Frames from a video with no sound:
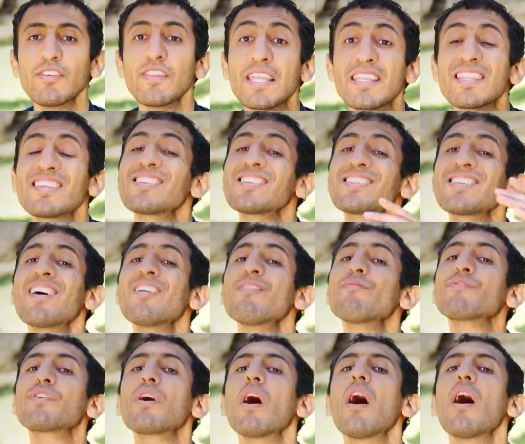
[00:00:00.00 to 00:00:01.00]
than the Son
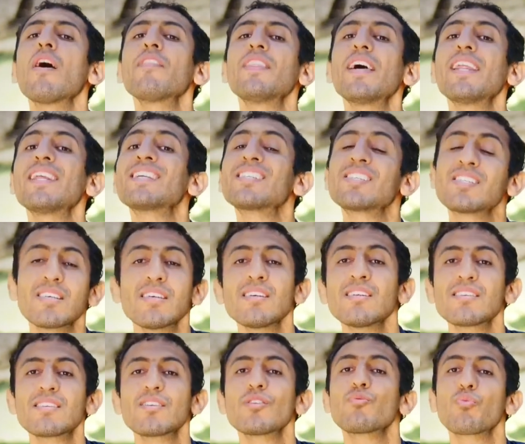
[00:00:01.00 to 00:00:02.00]
of God that
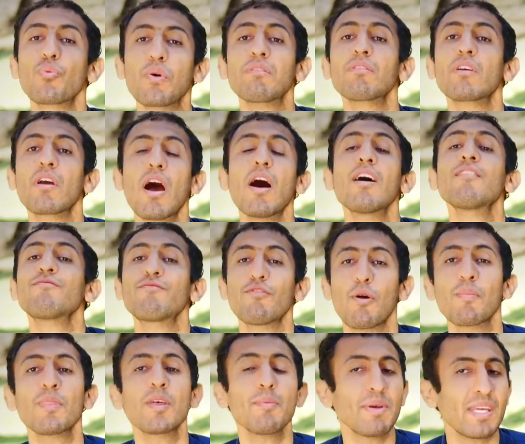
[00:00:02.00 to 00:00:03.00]
existed with God
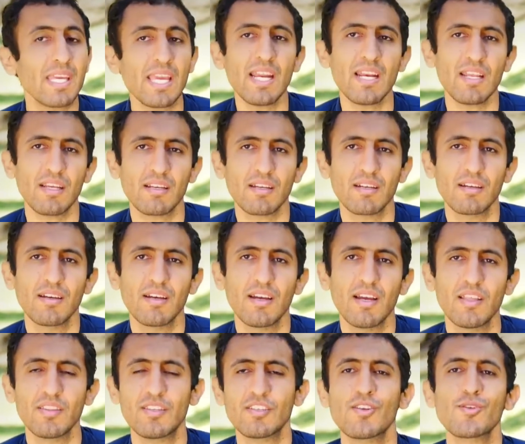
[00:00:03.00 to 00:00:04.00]
from the beginning.
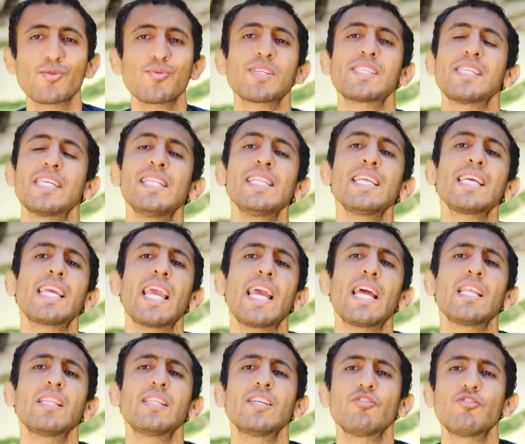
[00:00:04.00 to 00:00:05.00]
This is what's
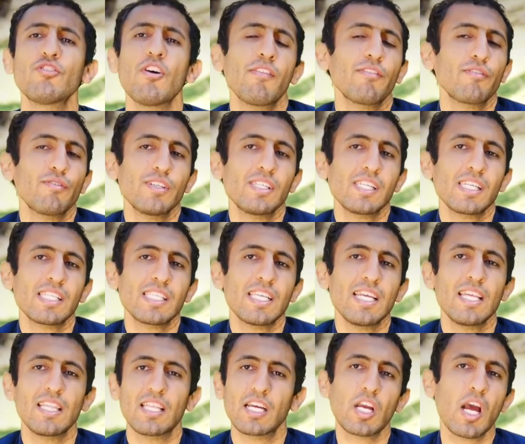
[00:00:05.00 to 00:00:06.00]
indicated in John
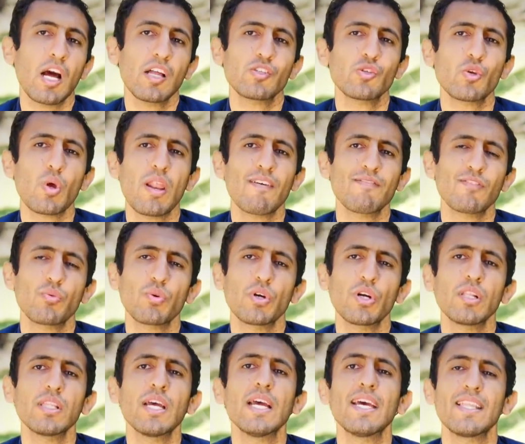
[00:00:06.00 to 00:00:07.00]
3:16, that God so loved the
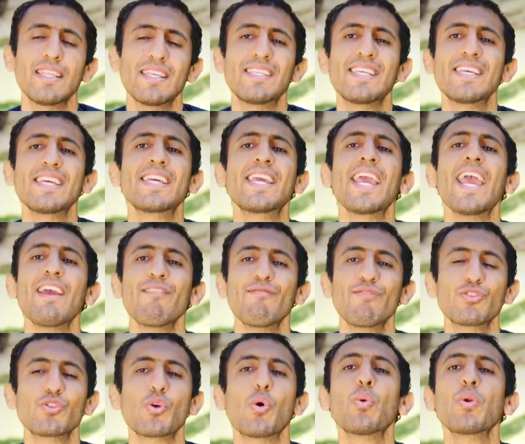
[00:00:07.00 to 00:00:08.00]
world that he gave
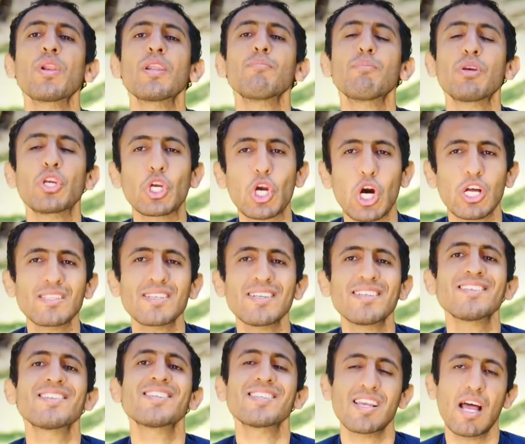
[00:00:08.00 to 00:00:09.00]
his only
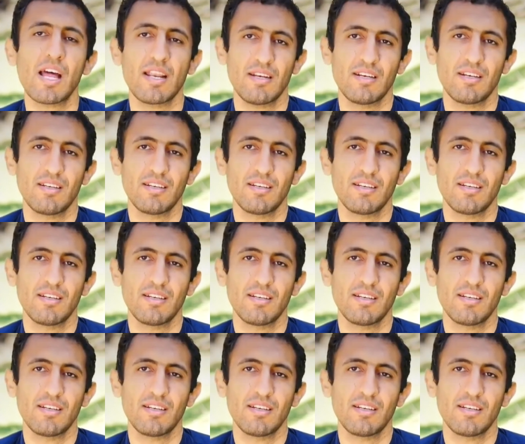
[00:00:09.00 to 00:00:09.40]
begotten son.